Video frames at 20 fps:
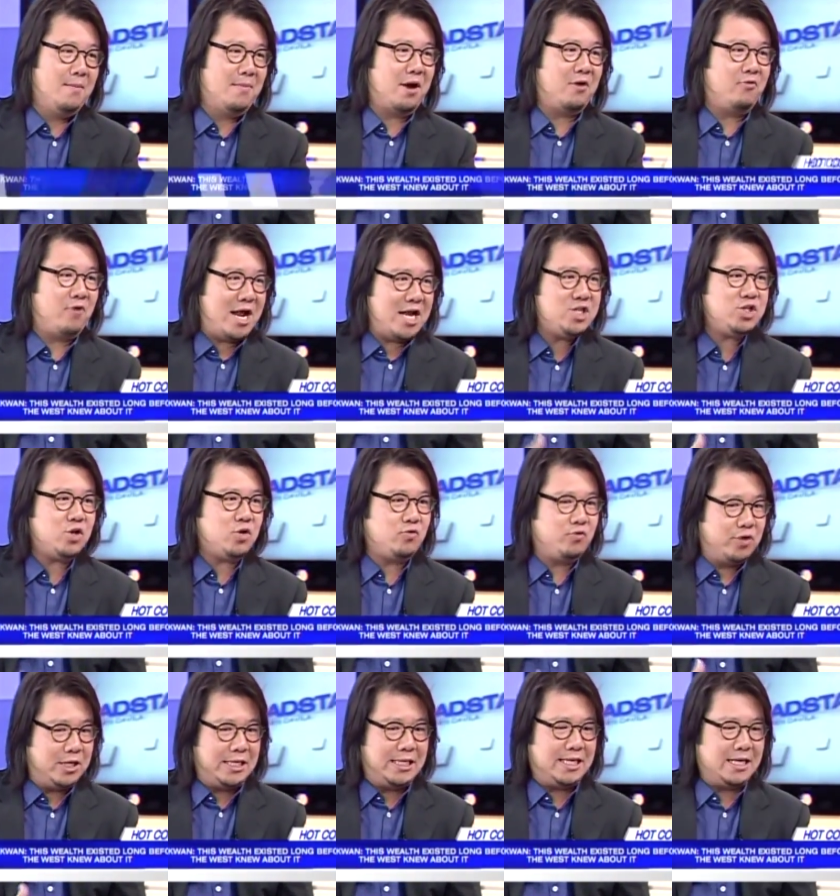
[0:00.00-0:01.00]
But Rachel
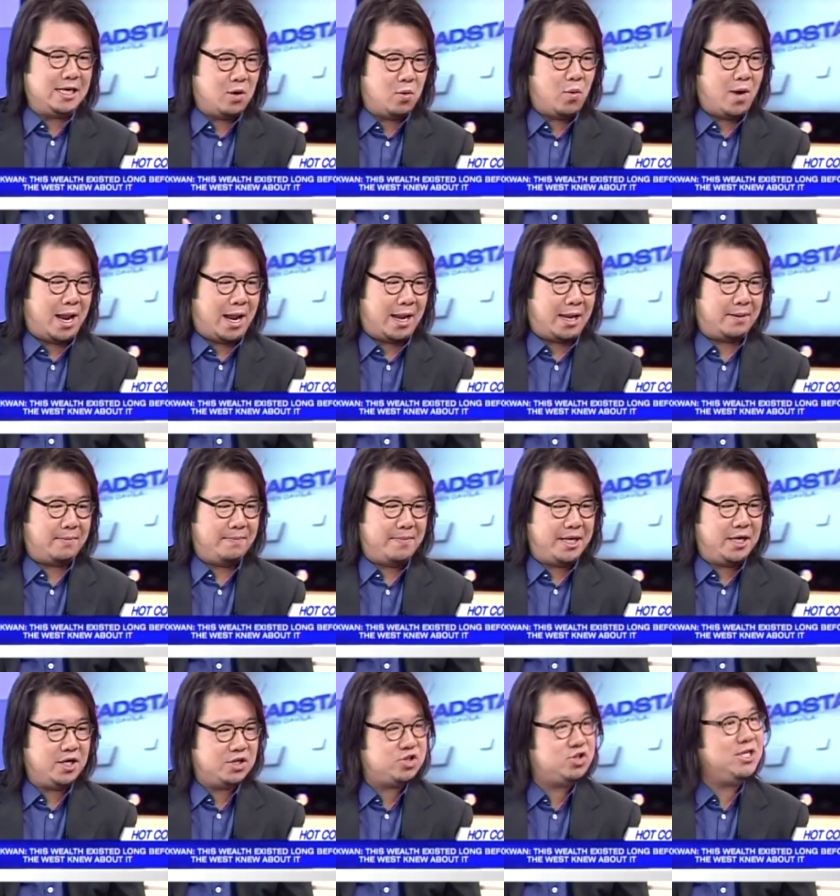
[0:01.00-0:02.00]
really, in a way,
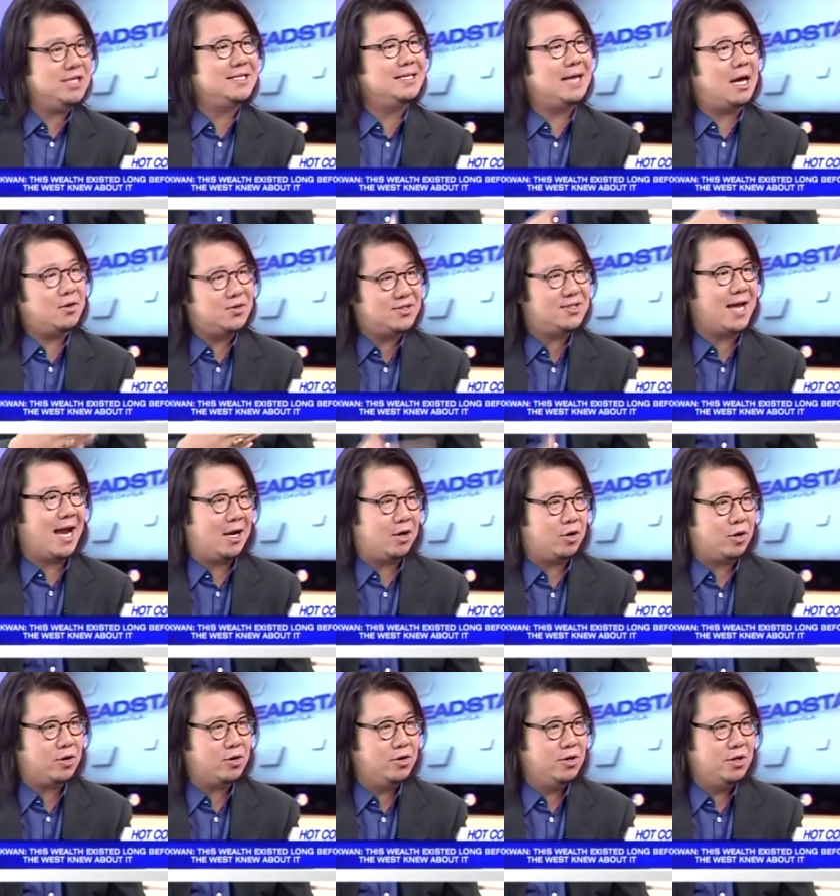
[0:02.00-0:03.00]
because she's an
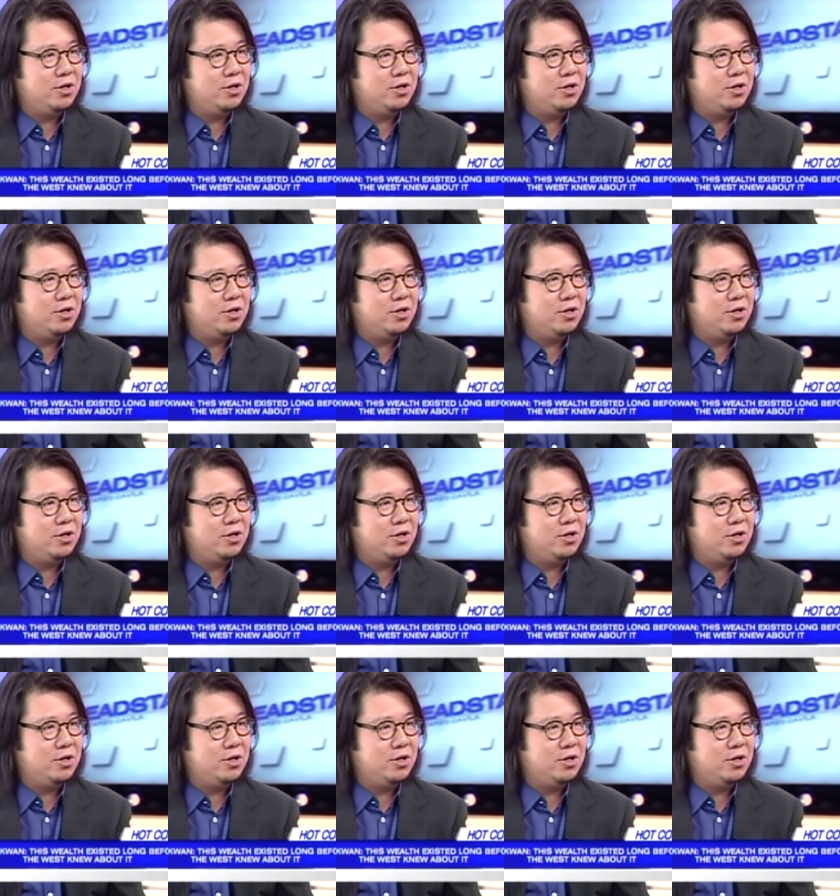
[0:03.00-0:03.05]
outsider,